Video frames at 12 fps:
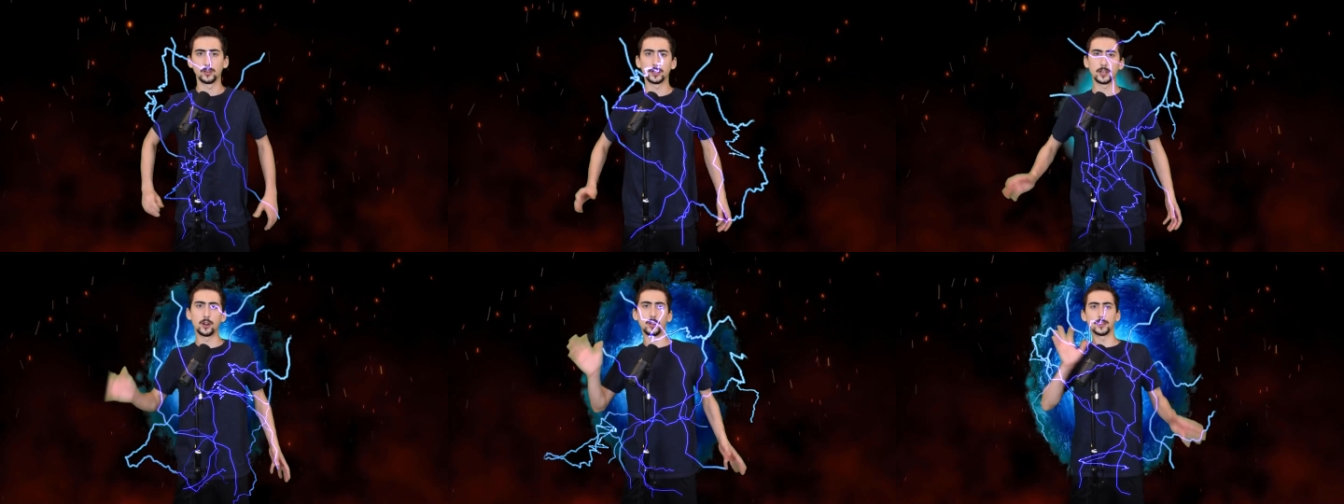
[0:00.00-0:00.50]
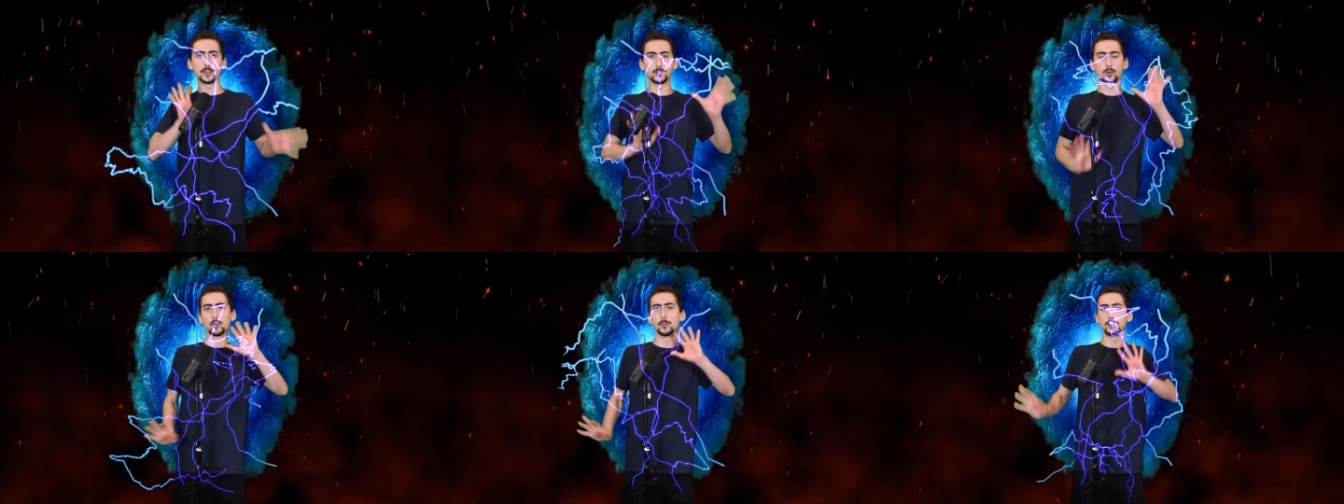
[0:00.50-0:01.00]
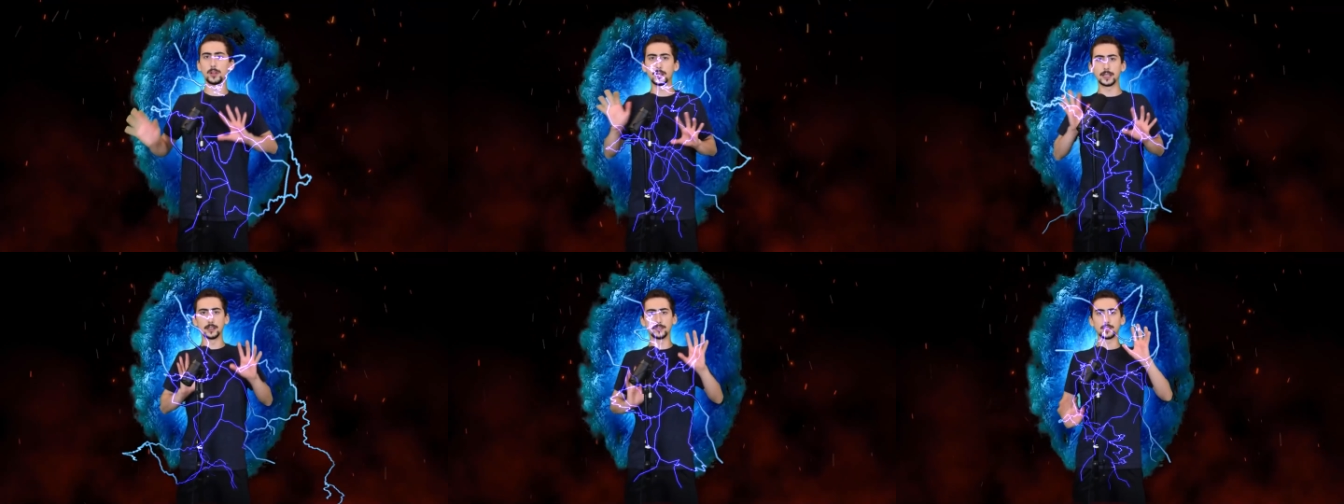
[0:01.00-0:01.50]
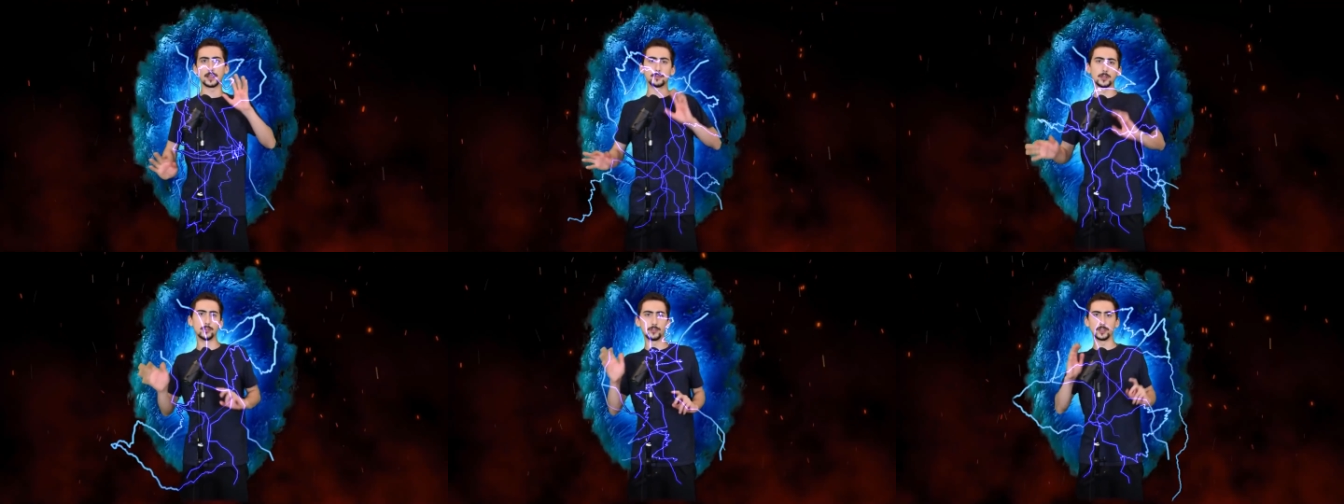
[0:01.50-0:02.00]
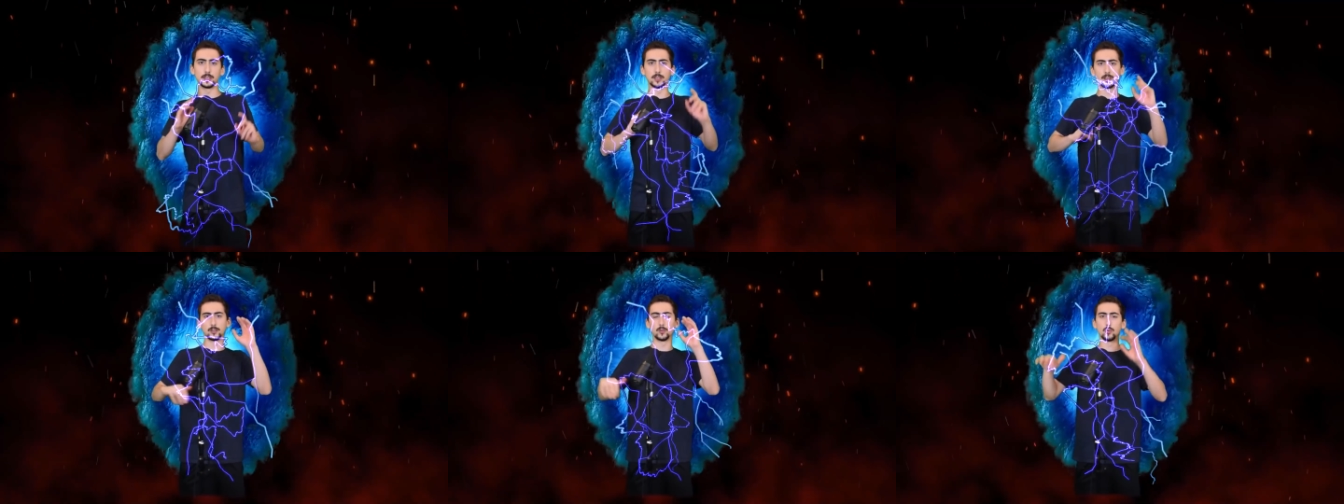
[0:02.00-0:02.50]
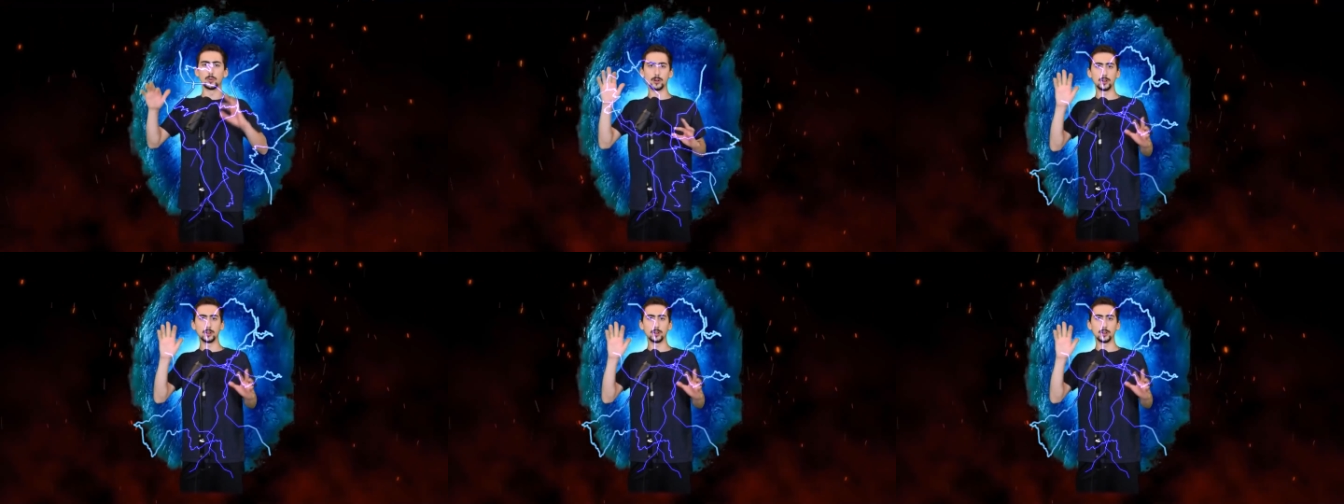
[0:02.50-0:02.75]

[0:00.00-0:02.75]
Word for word: Look at all these cool plugins I'm using.